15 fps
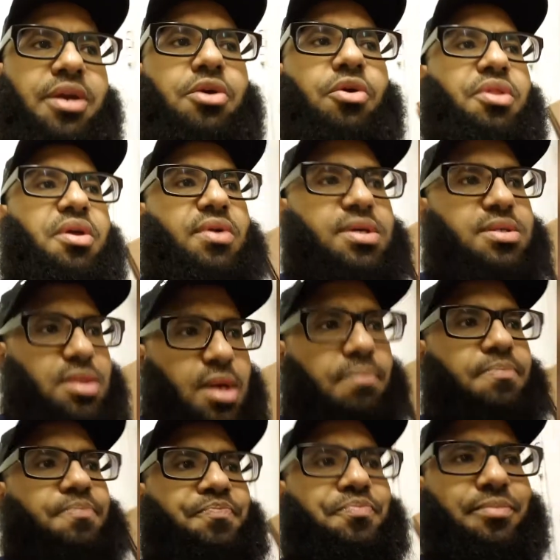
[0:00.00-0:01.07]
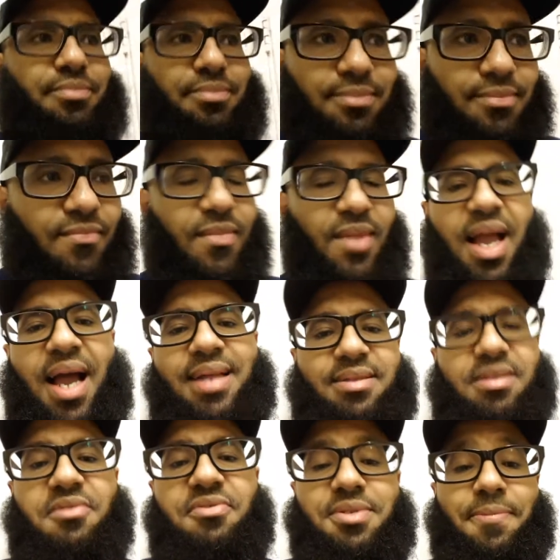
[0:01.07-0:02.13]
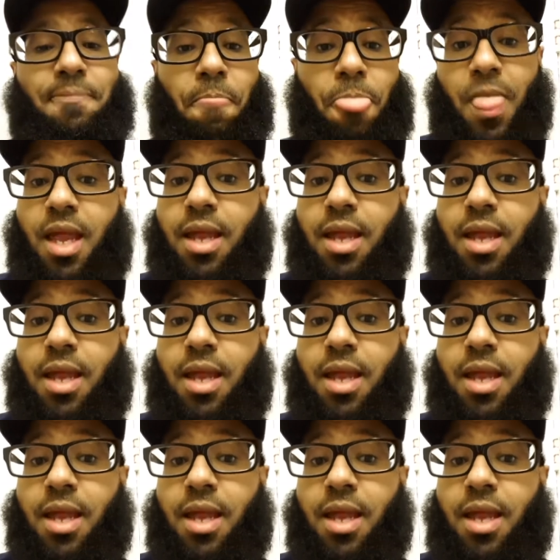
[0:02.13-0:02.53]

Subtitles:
there are some hadiths,